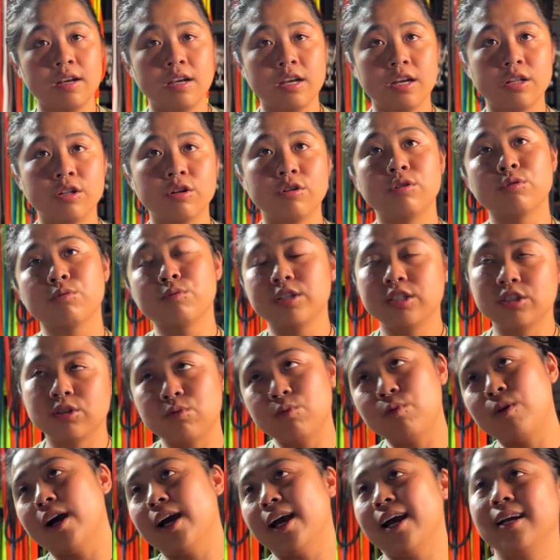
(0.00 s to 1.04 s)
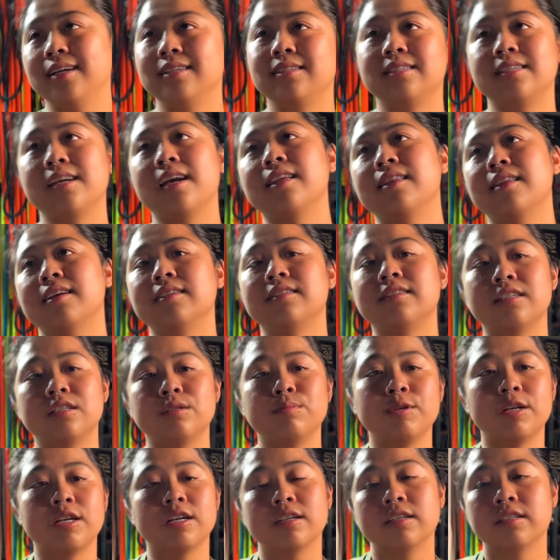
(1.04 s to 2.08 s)
you know, the reason why I say this is
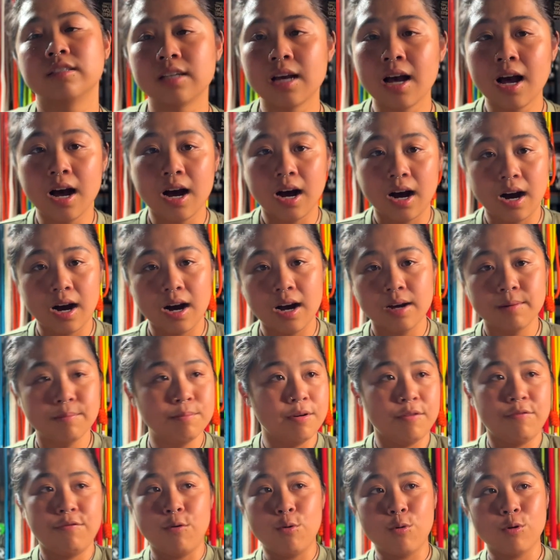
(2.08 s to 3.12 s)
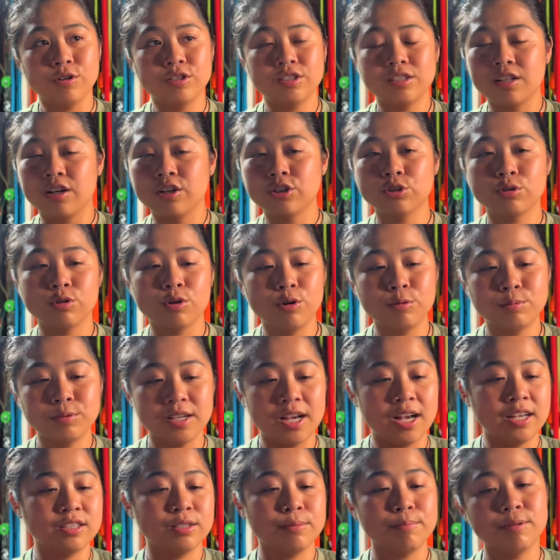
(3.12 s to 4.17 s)
because before Slushropes
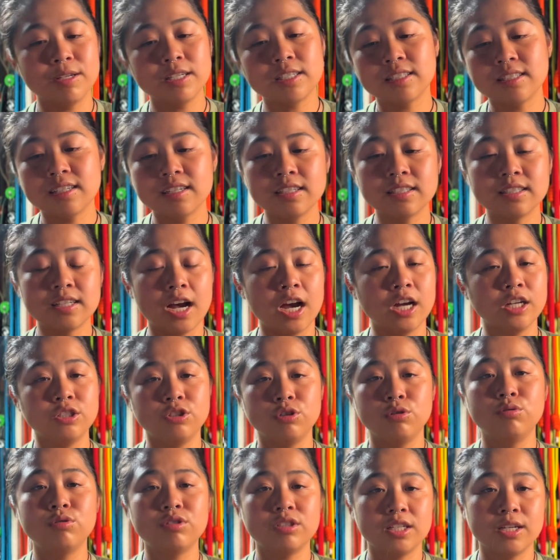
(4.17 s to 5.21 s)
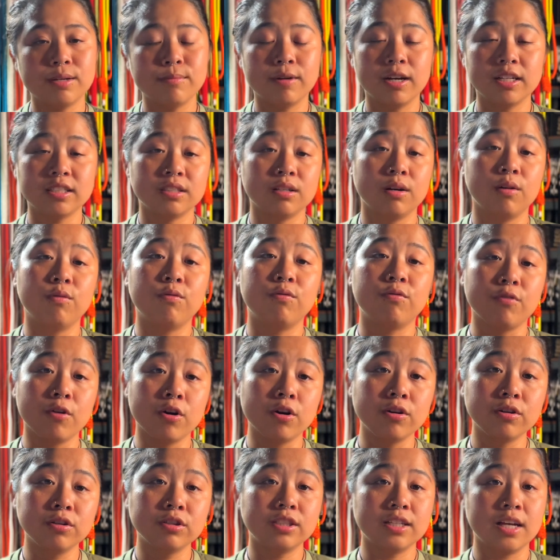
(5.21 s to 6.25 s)
as a business, I do see myself
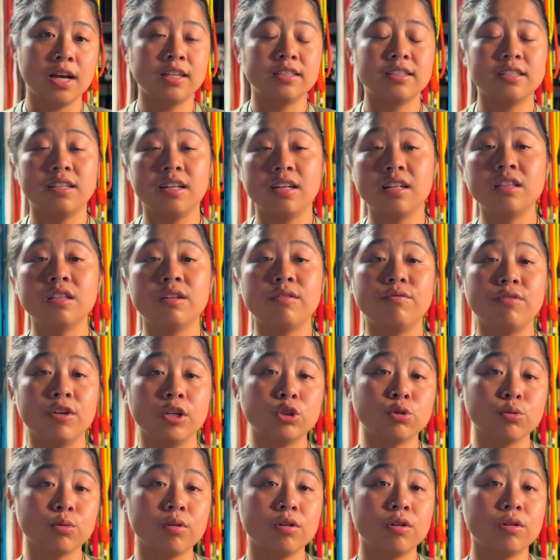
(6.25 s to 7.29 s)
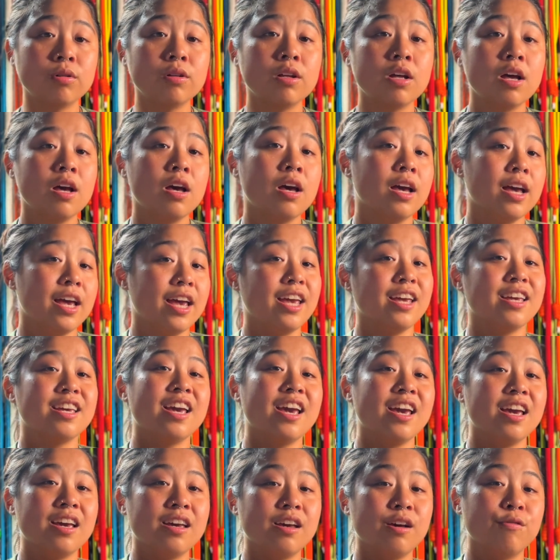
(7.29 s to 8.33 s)
first as an individual,
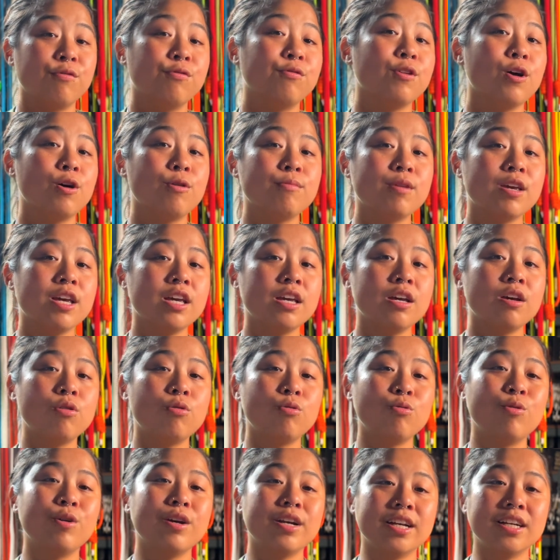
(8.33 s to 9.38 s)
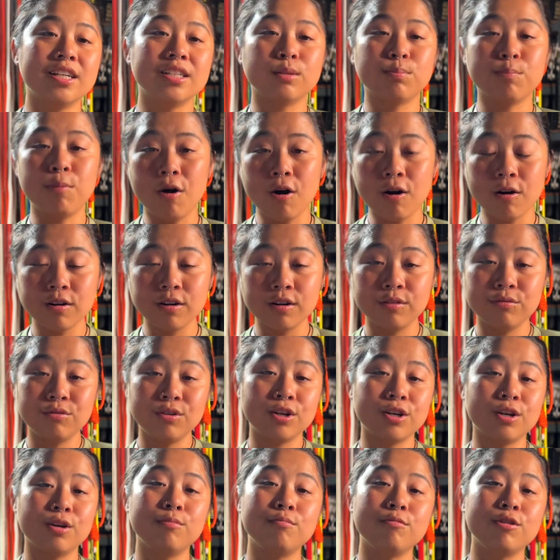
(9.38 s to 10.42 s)
aka a Flomi, who is part of the
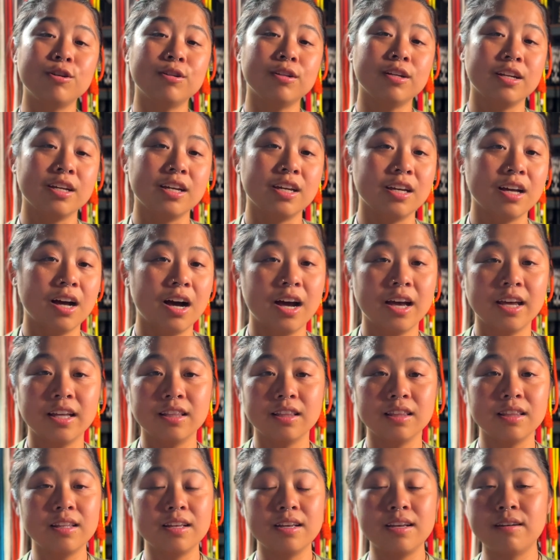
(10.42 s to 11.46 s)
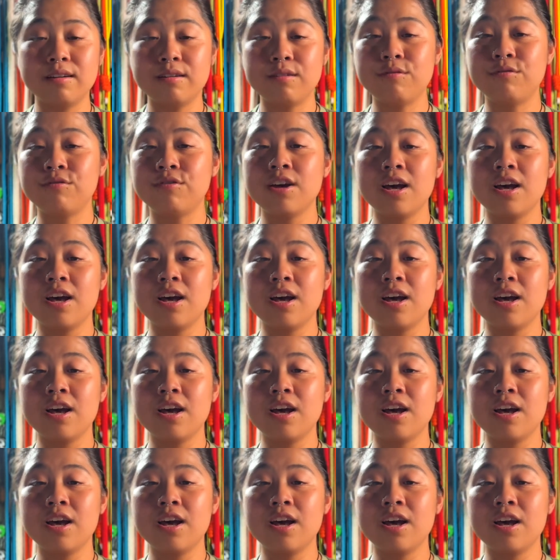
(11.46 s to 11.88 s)
community. I live